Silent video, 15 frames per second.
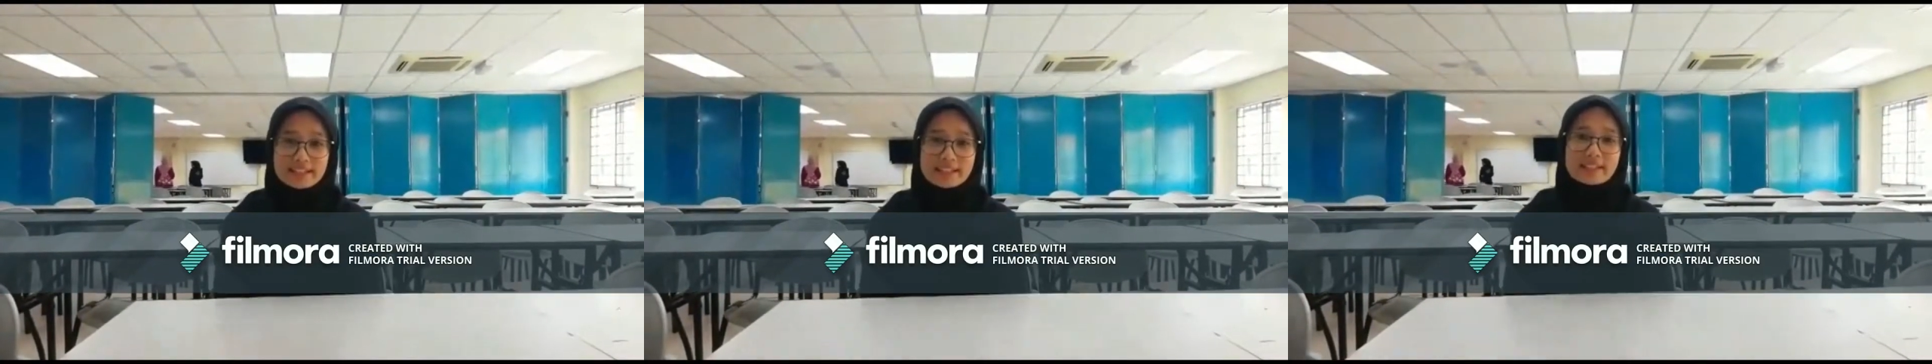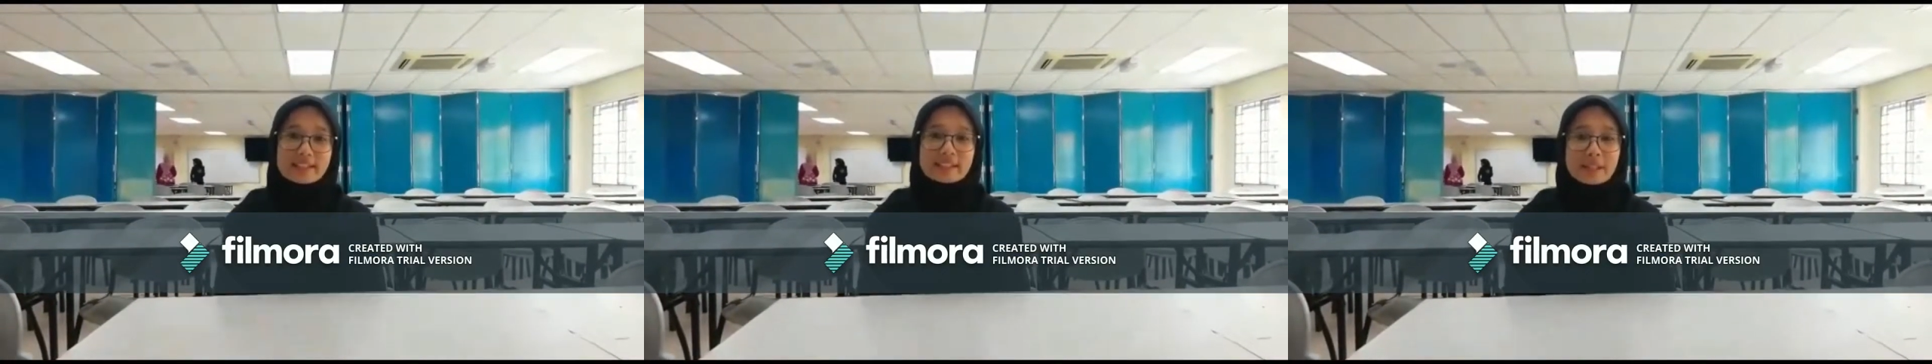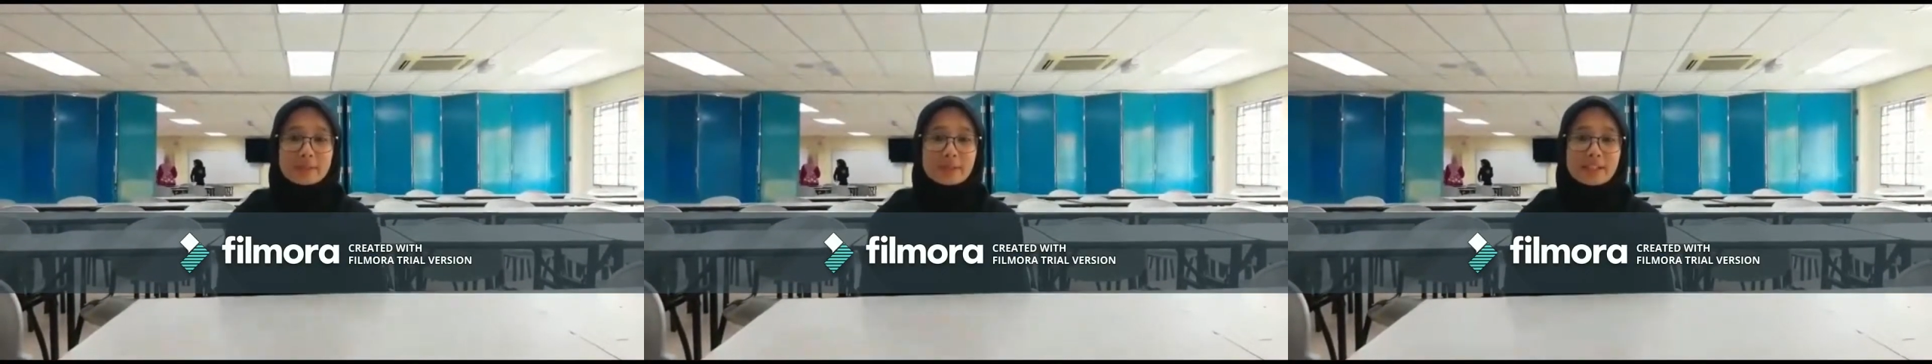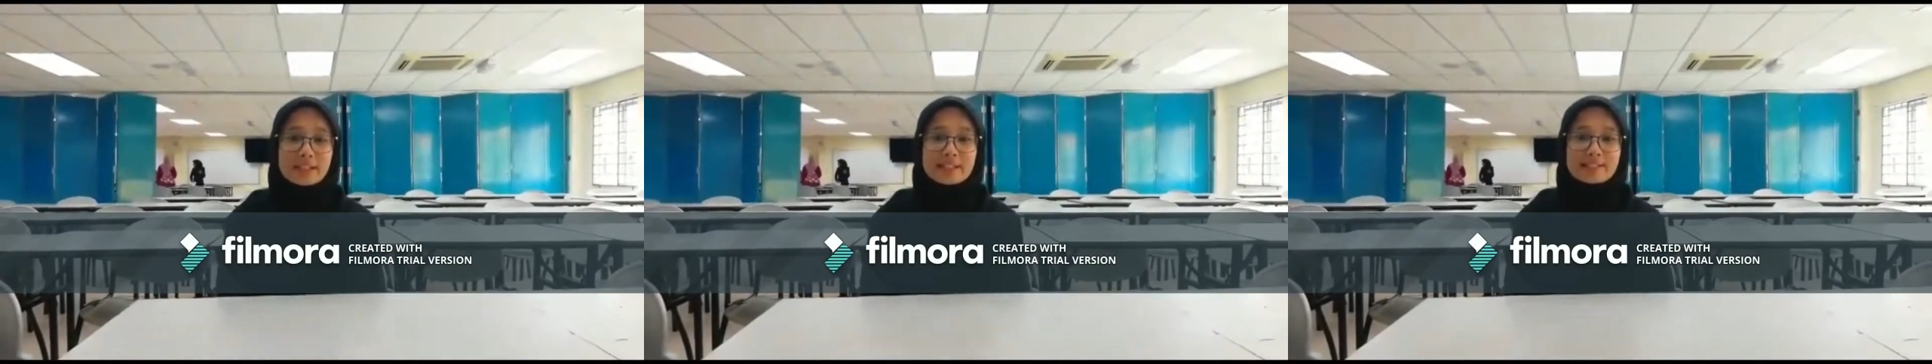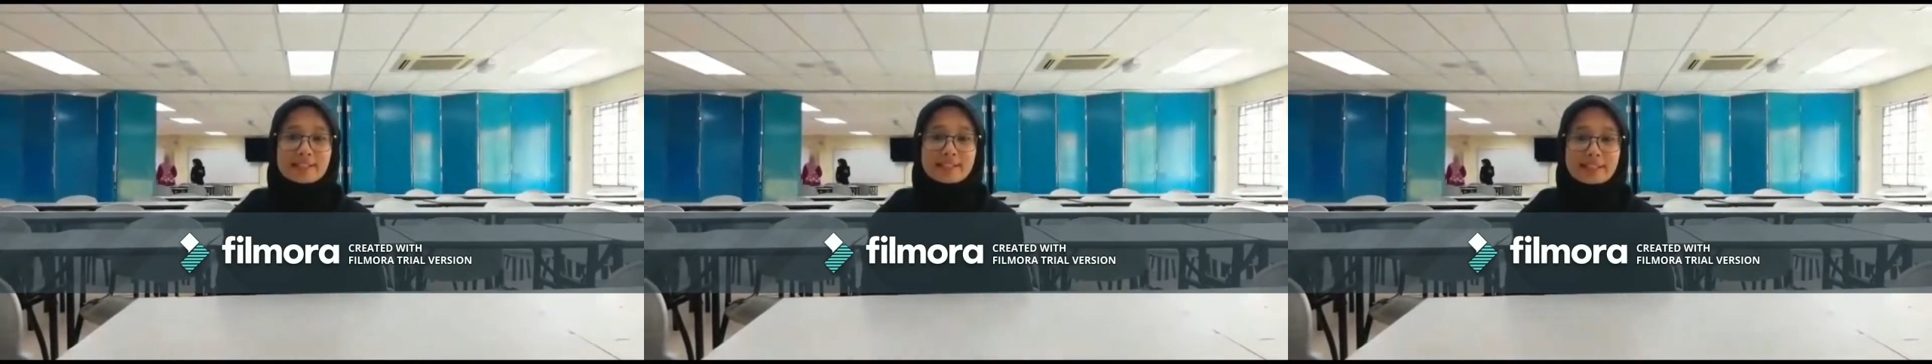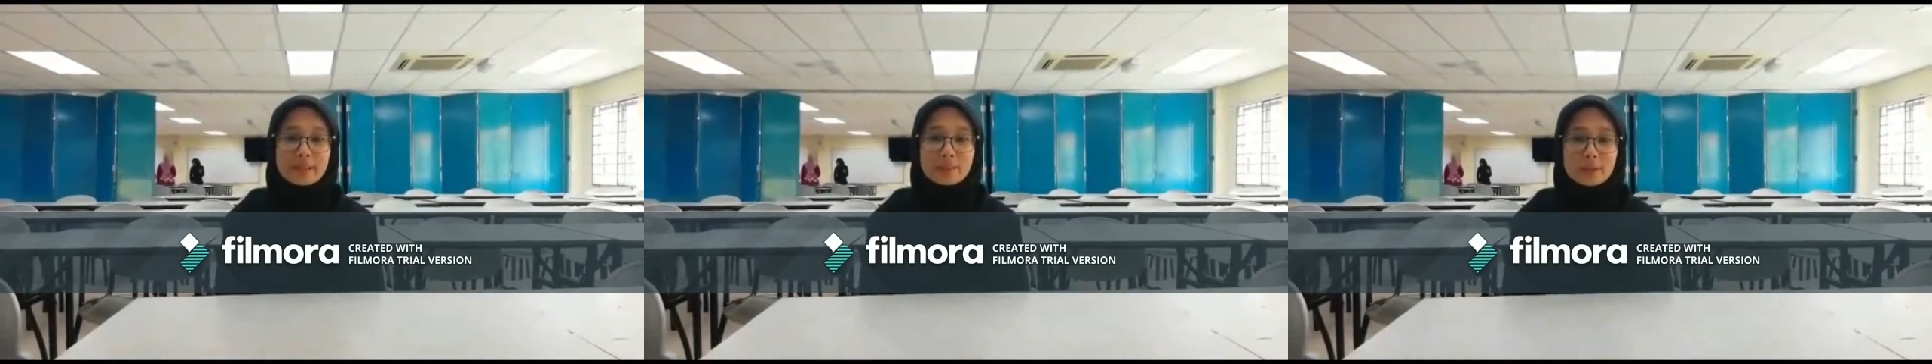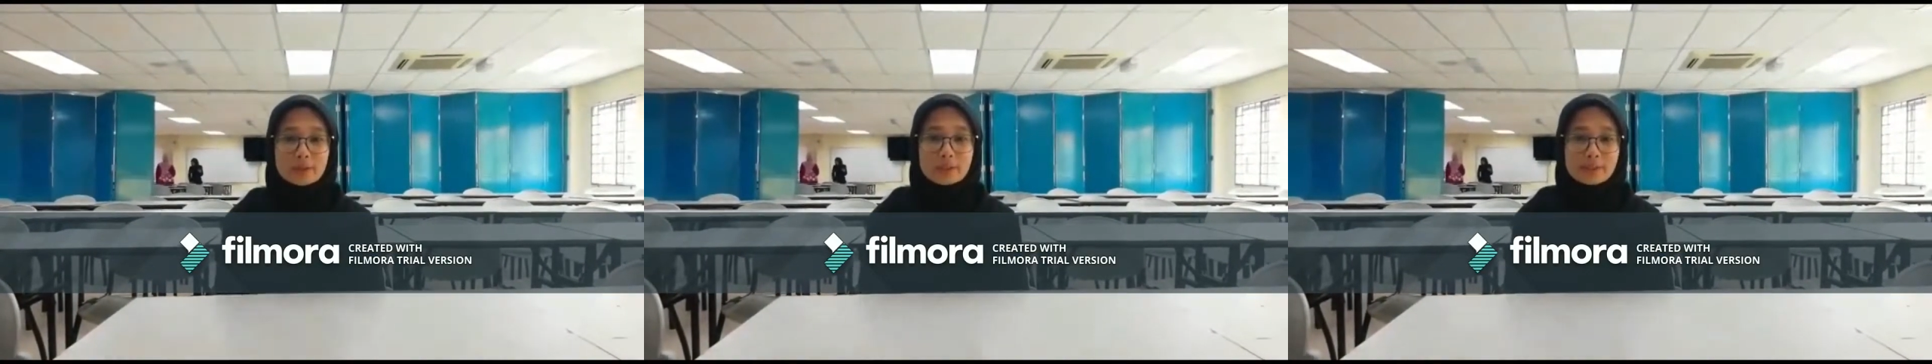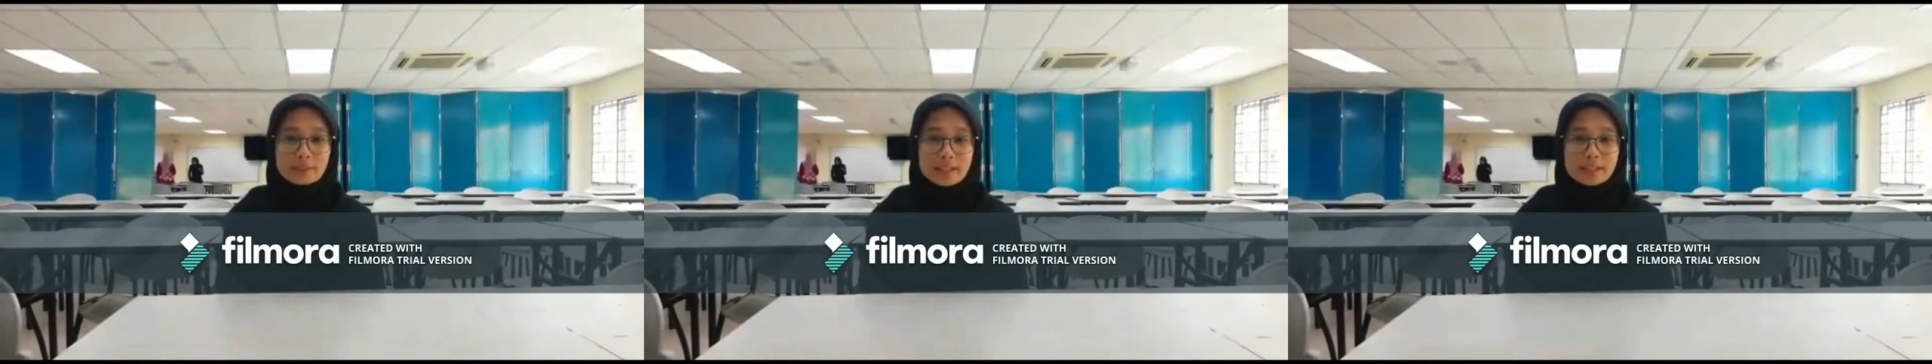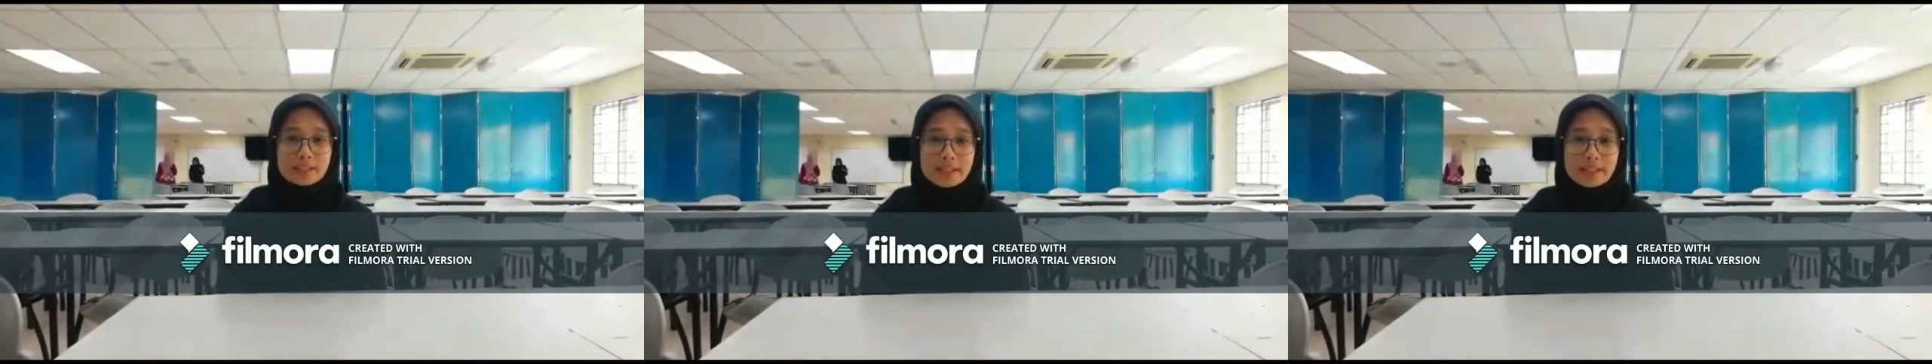The graphic card is the type of display